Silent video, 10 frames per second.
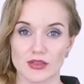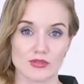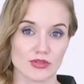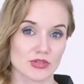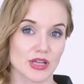
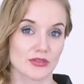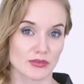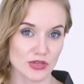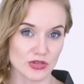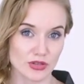There is
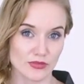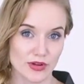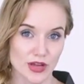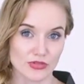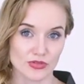conventional
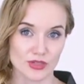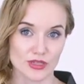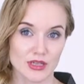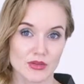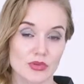fracturing,
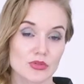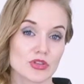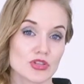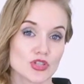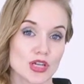when we
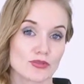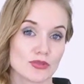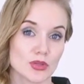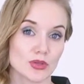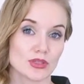inject
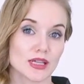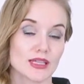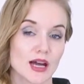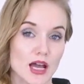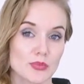fluid at
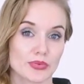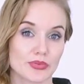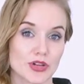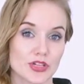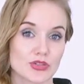high
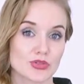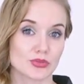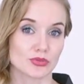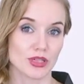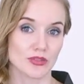pressure to
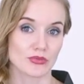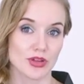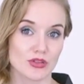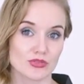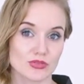create
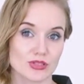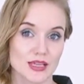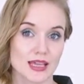fractures